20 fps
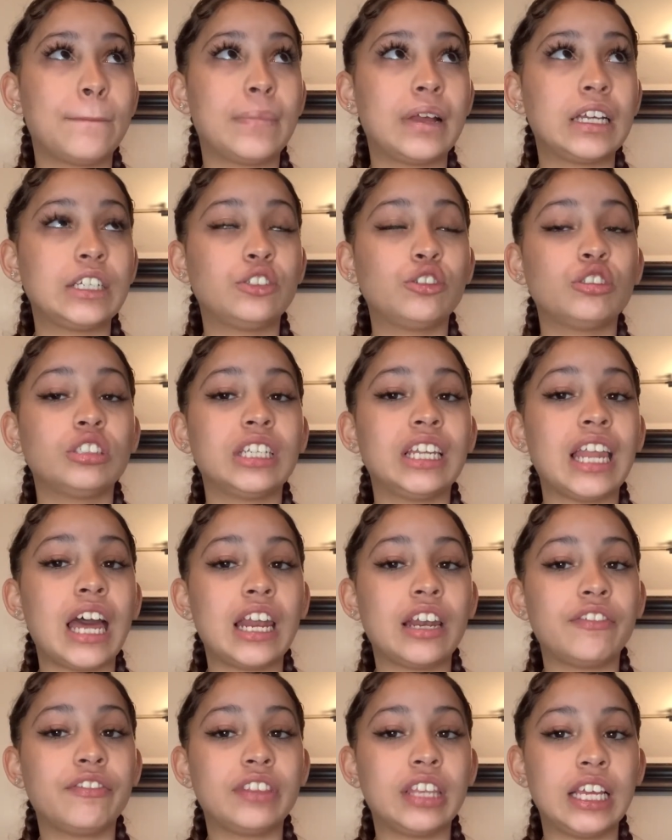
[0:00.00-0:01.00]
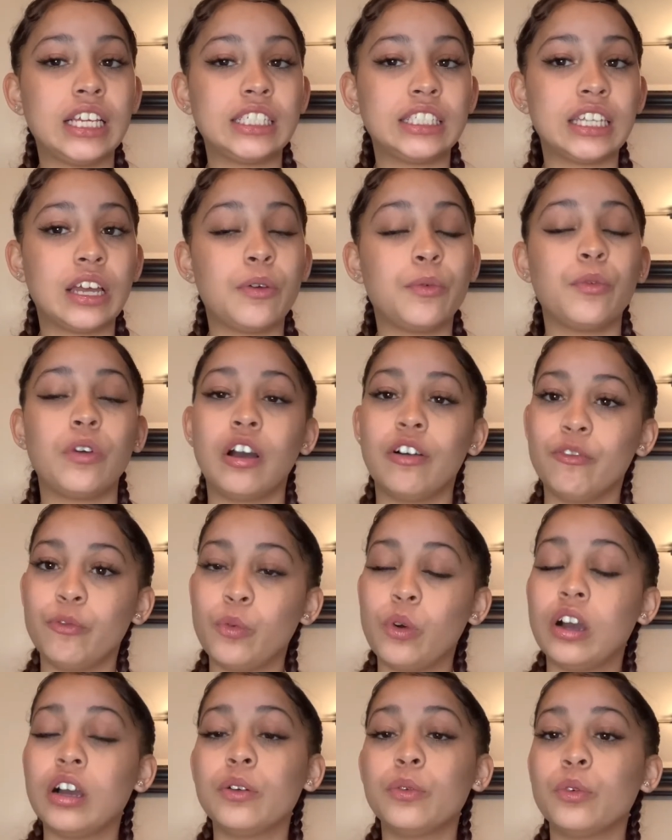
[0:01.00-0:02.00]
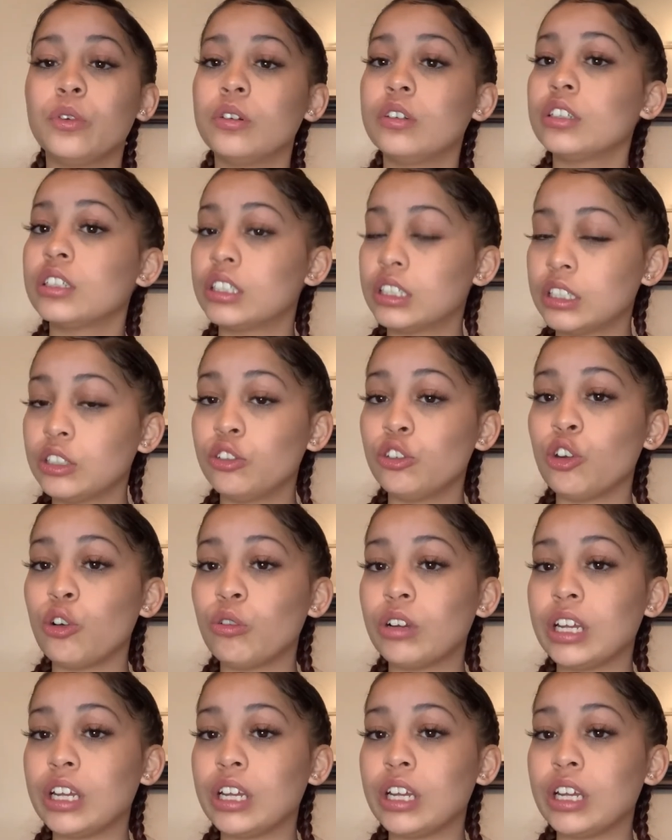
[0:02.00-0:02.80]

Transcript: It shows a lot of things that of what, you know,